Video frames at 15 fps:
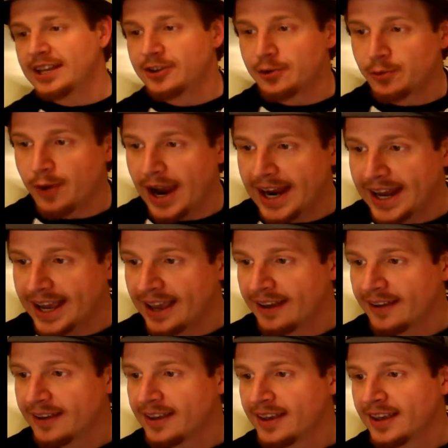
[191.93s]
in your writing.
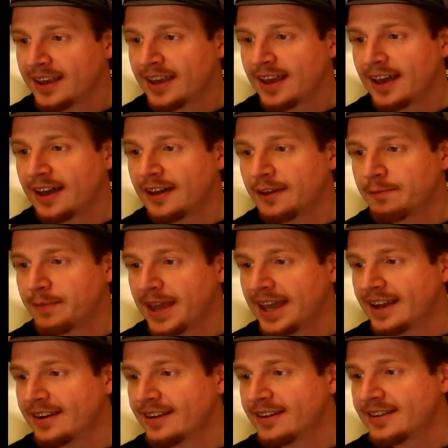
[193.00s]
Um,
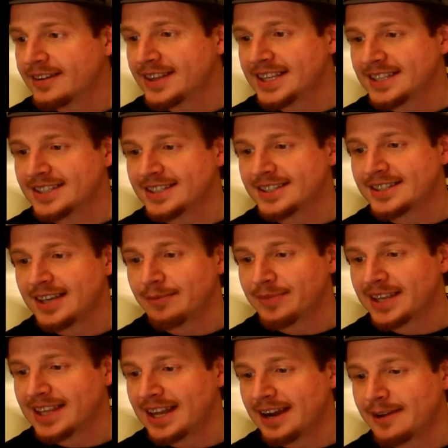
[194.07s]
and this is
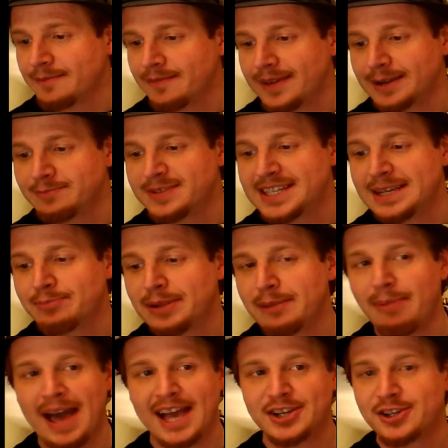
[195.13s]
something that I'm, I'm deeply
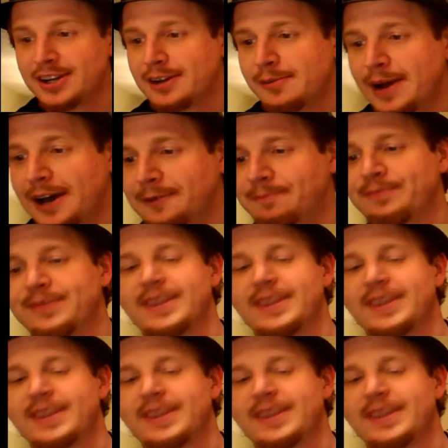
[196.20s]
passionate about.